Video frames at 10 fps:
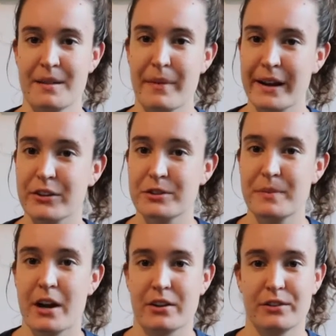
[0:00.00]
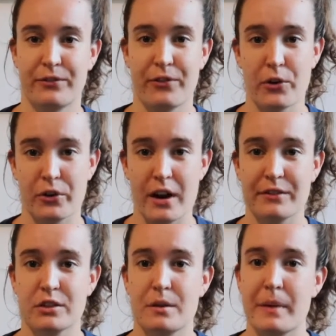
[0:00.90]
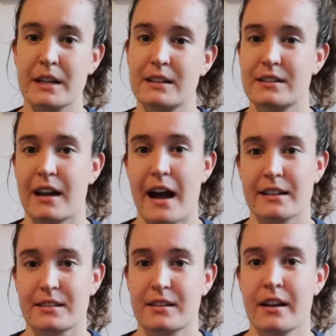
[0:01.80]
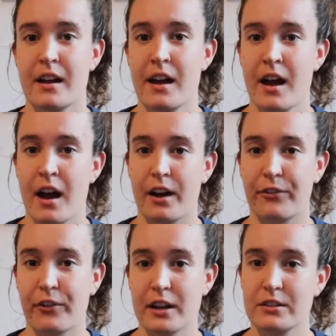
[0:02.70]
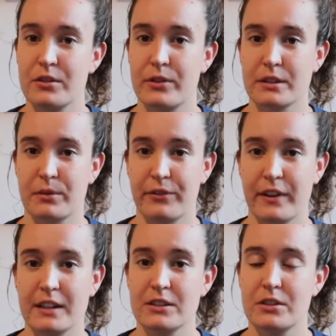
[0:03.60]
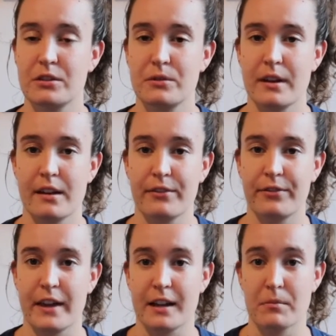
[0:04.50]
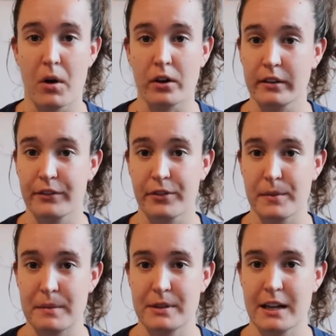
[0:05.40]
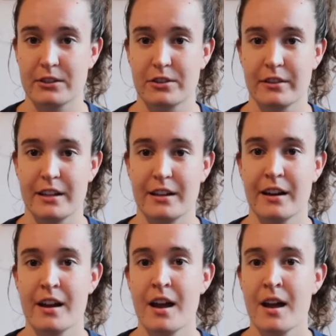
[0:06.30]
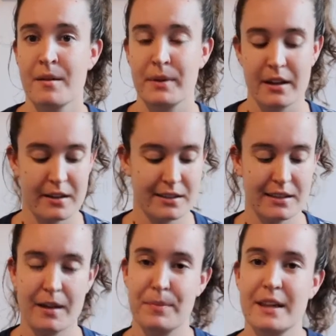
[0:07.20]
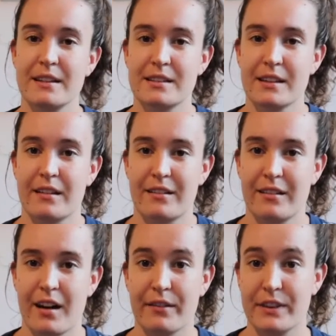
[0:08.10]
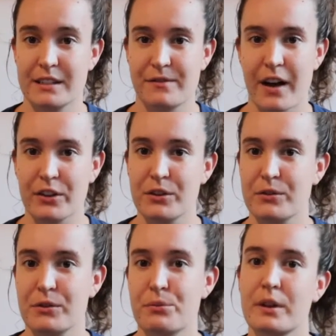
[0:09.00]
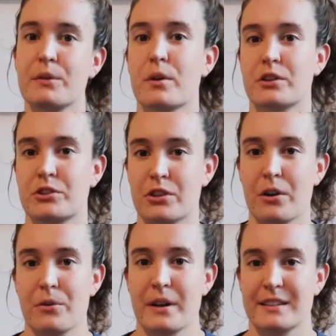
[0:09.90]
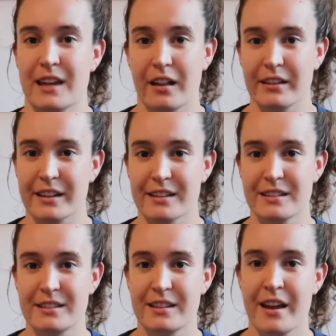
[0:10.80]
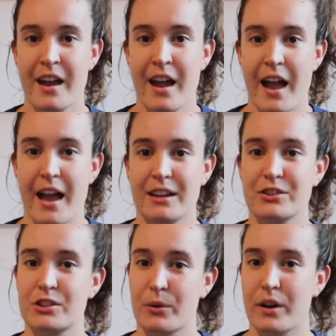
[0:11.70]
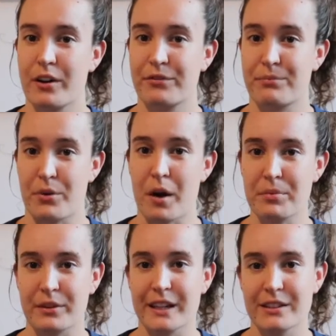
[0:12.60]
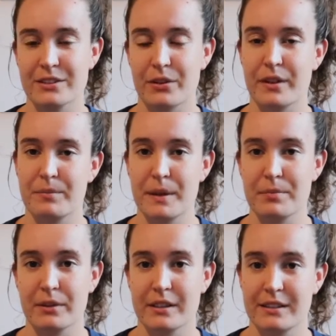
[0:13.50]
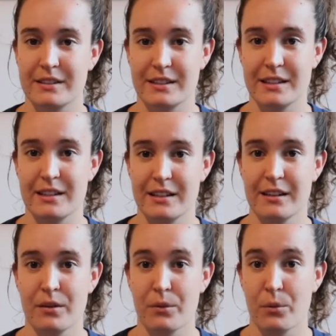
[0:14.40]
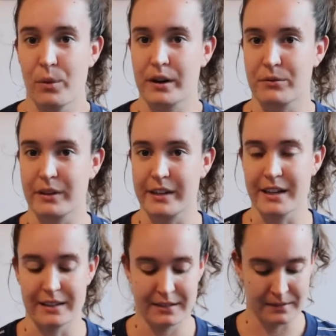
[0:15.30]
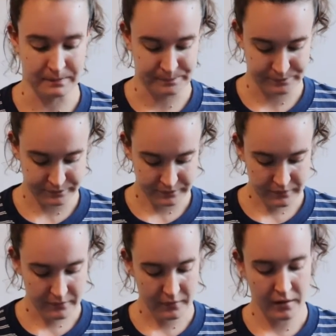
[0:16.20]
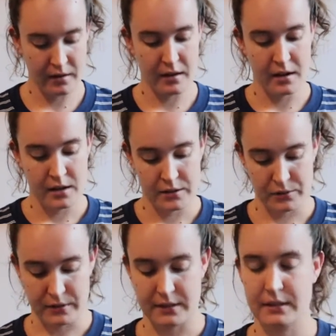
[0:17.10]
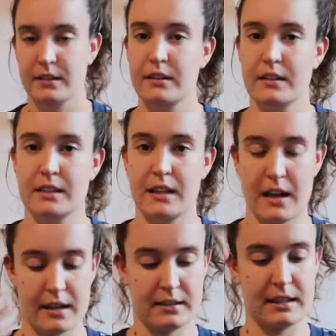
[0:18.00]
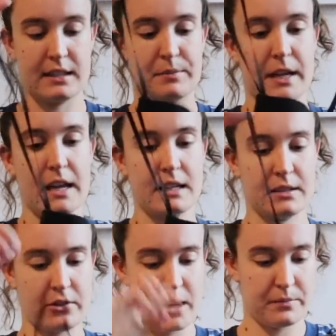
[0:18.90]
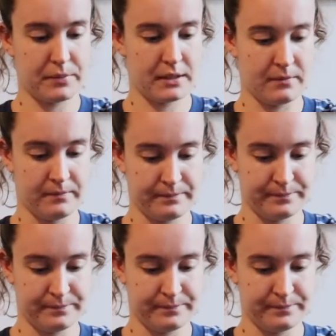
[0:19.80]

It might also be hard to photograph, so I might need to ask a friend who this would fit into if they can model it for me potentially, because a piece of this value, you really want to show its elegance and show it off properly so that people can see what it really is. So it's, it has like spaghetti straps,